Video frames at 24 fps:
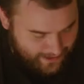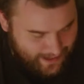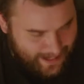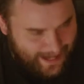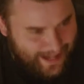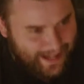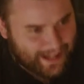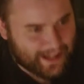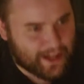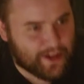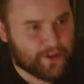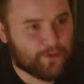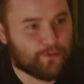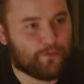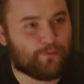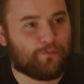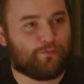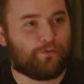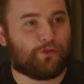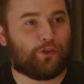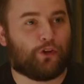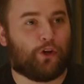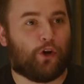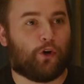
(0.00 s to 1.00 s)
And
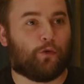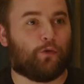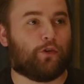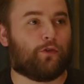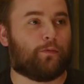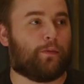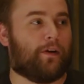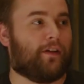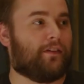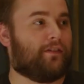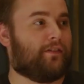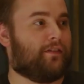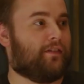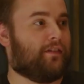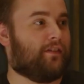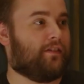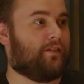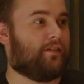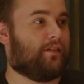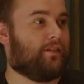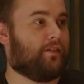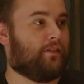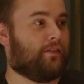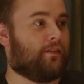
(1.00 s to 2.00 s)
her response to
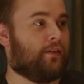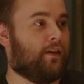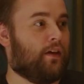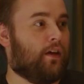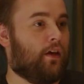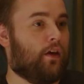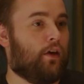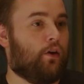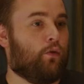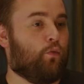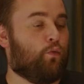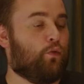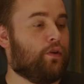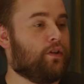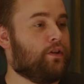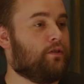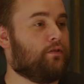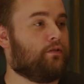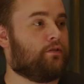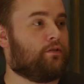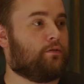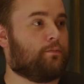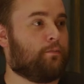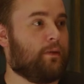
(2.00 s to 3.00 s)
this is, when you
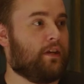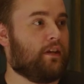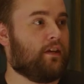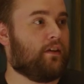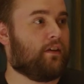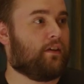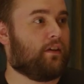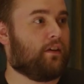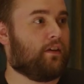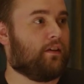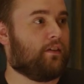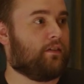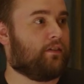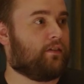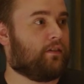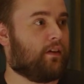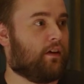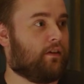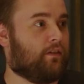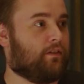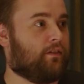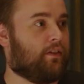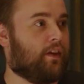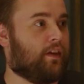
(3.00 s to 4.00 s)
speak, it
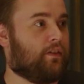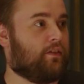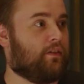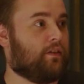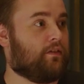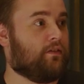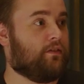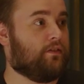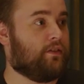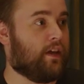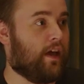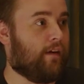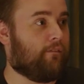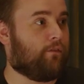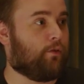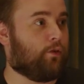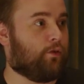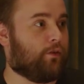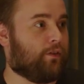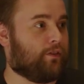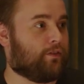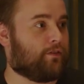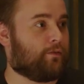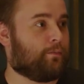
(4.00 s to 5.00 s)
sounds like the
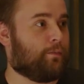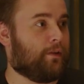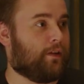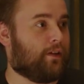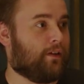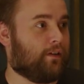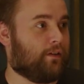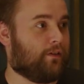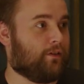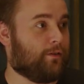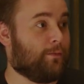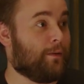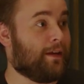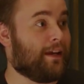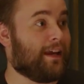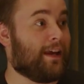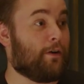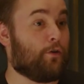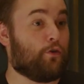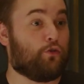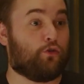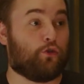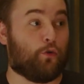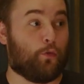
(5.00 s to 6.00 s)
devil is speaking to me,
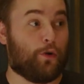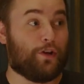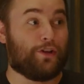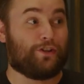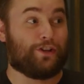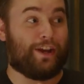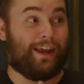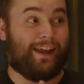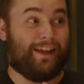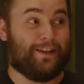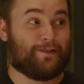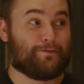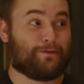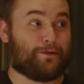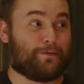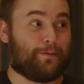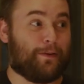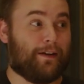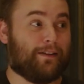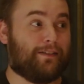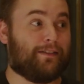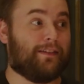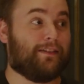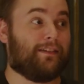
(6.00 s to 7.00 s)
to which his
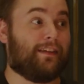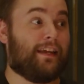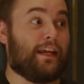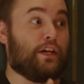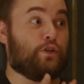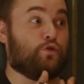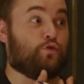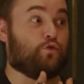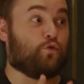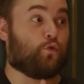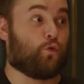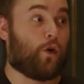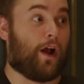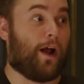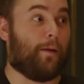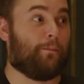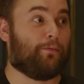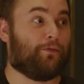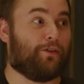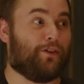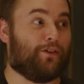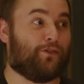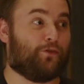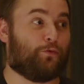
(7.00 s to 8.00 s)
response is he
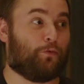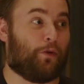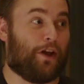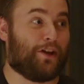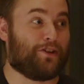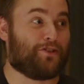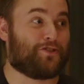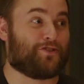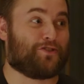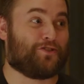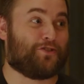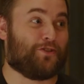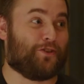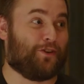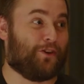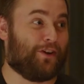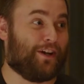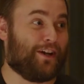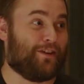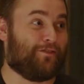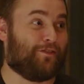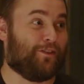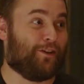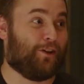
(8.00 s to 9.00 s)
drops his register
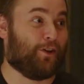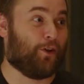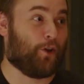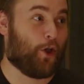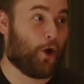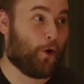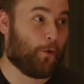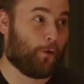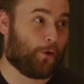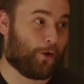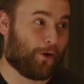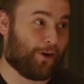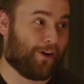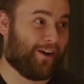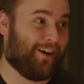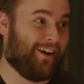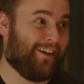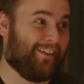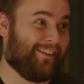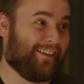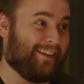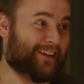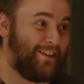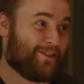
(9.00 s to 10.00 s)
even lower
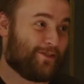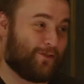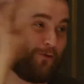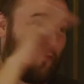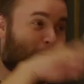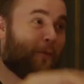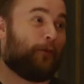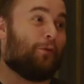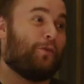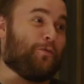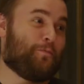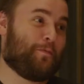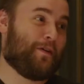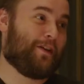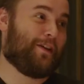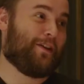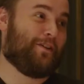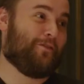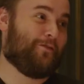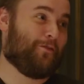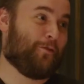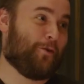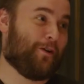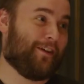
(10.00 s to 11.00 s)
than his normal
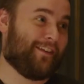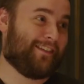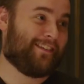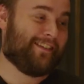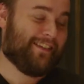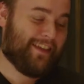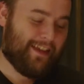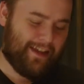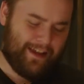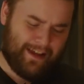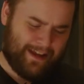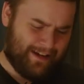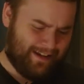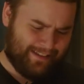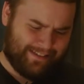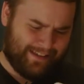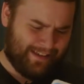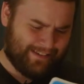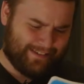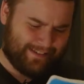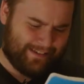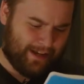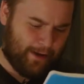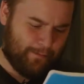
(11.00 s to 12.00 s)
speaking voice, and he
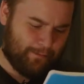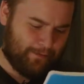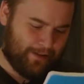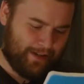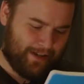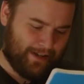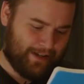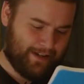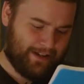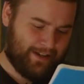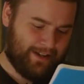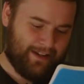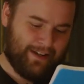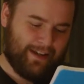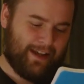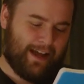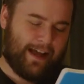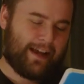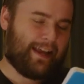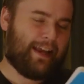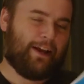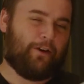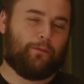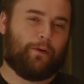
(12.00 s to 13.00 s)
says something,
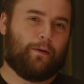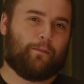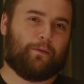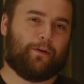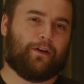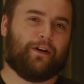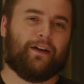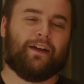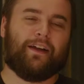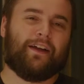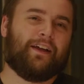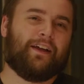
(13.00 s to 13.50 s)
I can't remember,